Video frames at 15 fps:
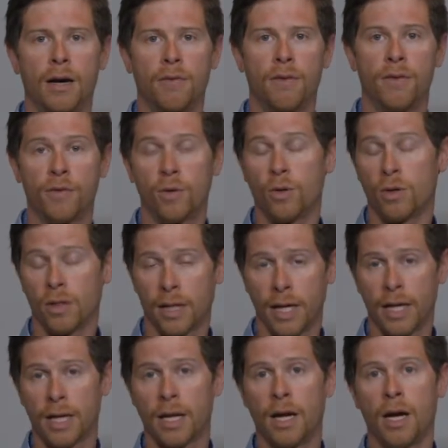river or
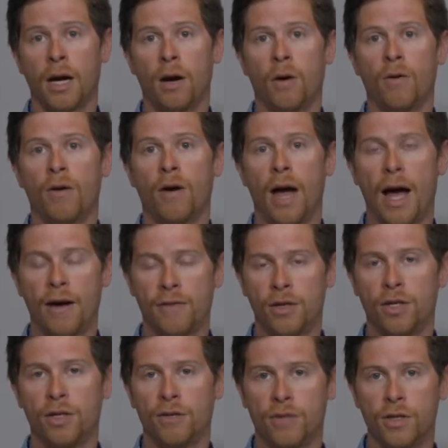lake after
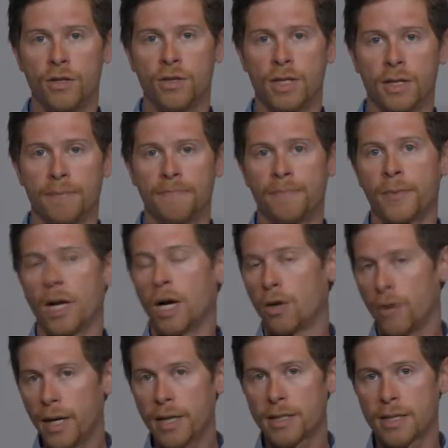you've used it. A
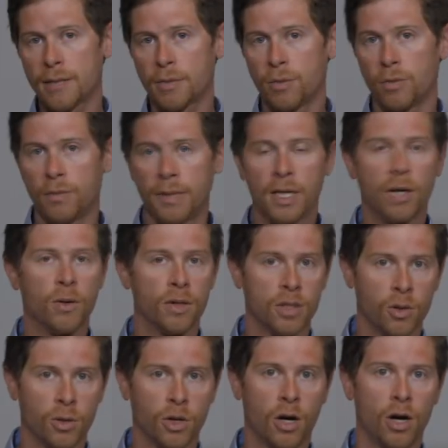great example would be going
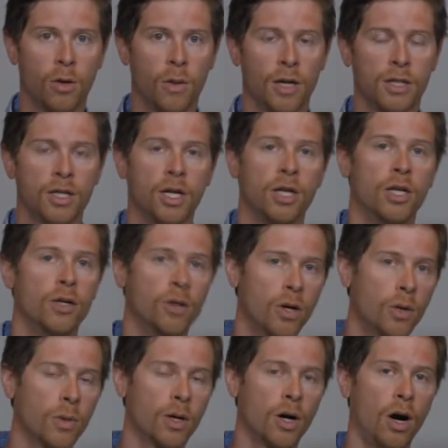to a car wash. You go
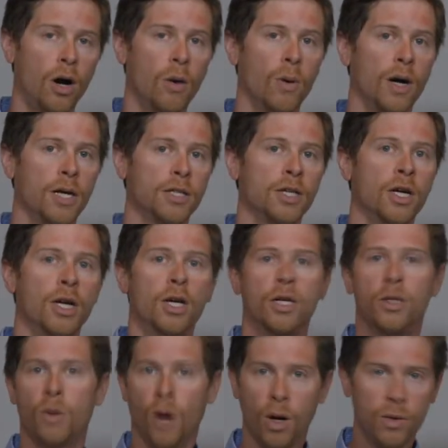to a car wash,
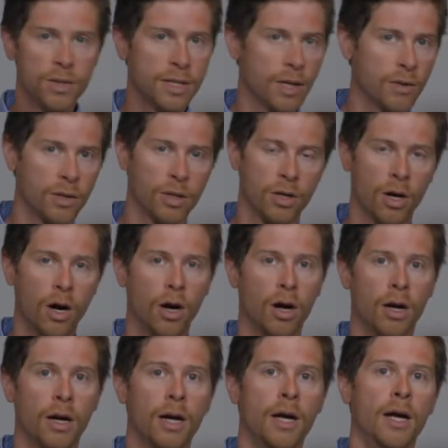you hose down your
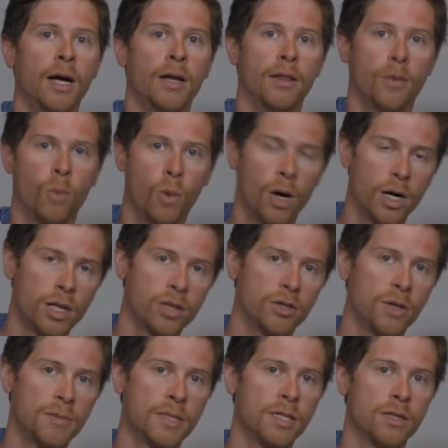car, the water
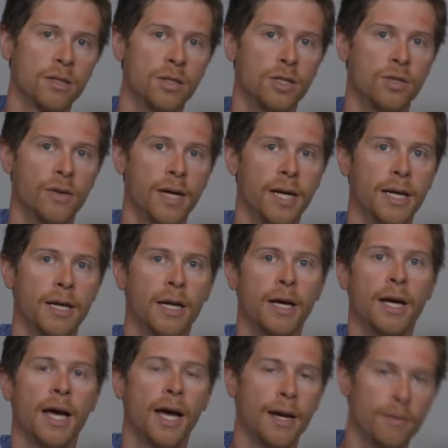drips into the drain
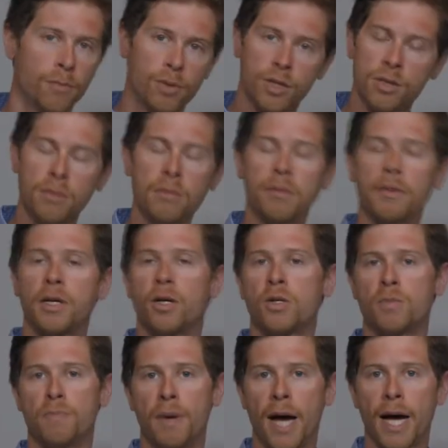and presumably goes
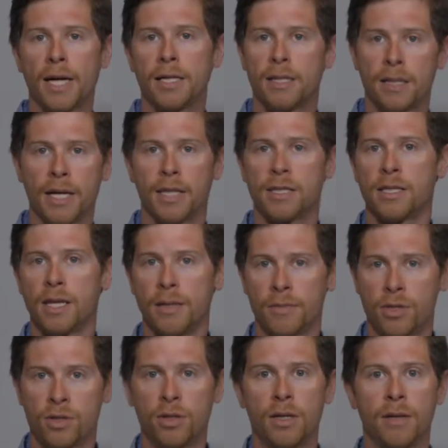back into that same
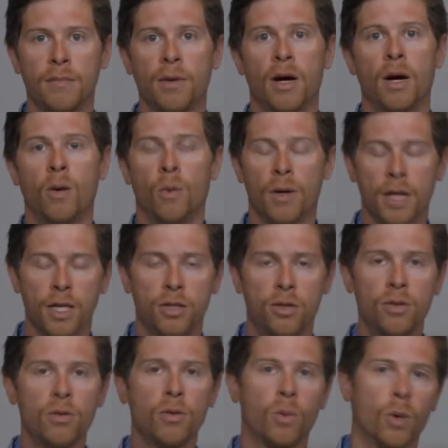stream where they
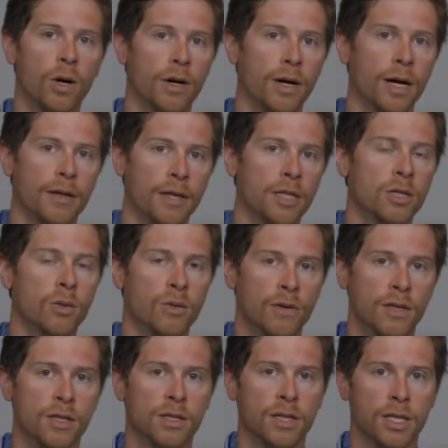drew the water out that you
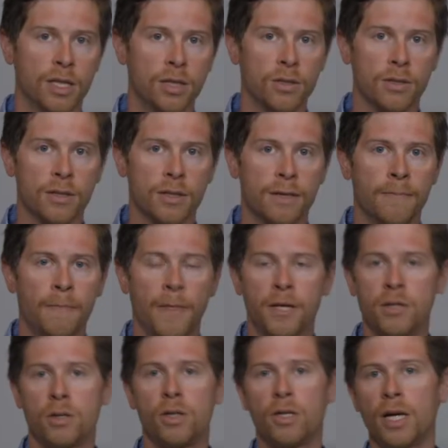originally used.
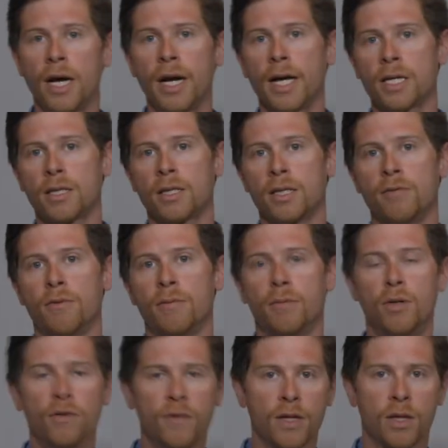So you're not actually
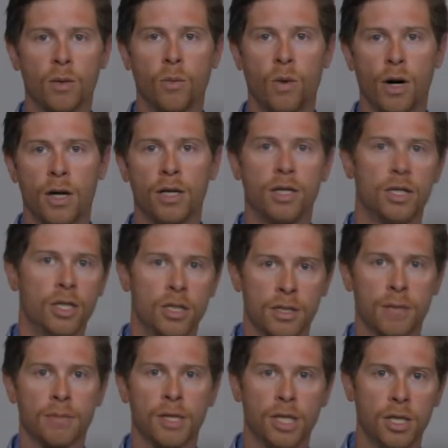removing the water, you're
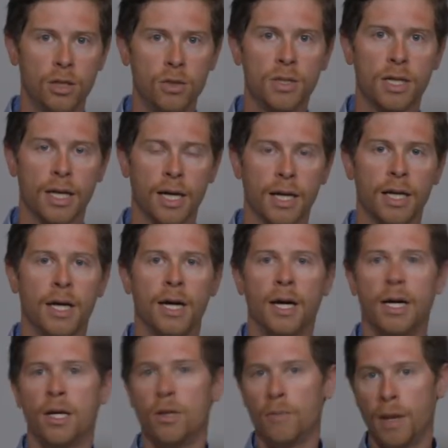simply using it.
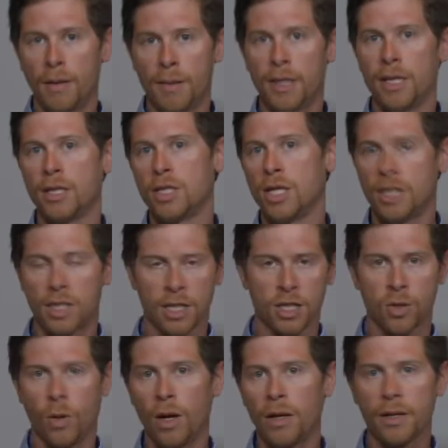You may be changing its
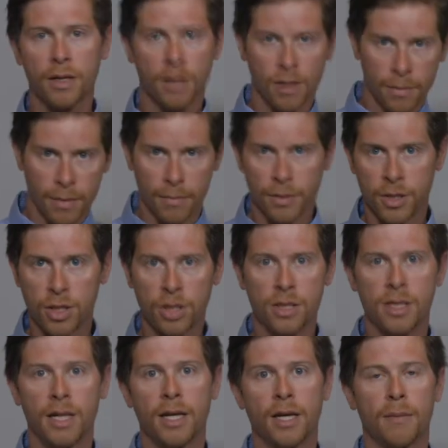quality a little bit, but you're
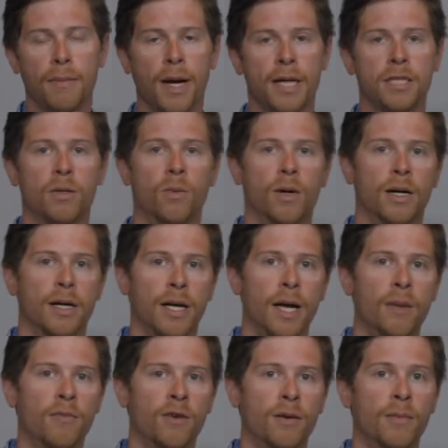sending it back to where it
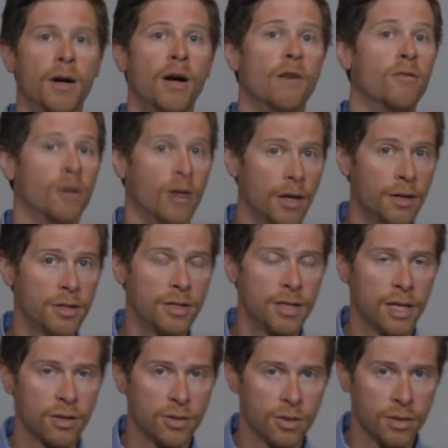came from for others
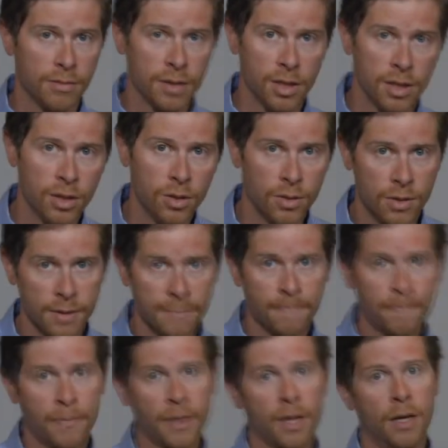downstream to use.
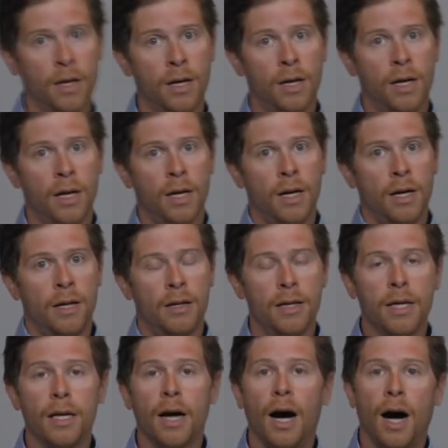
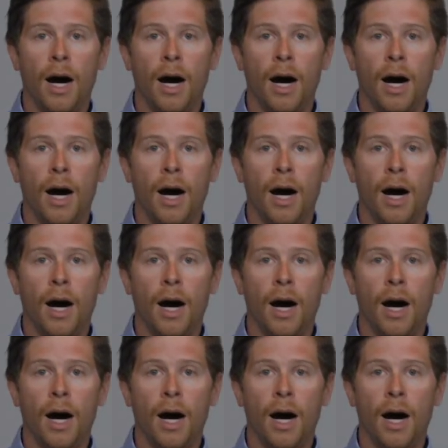The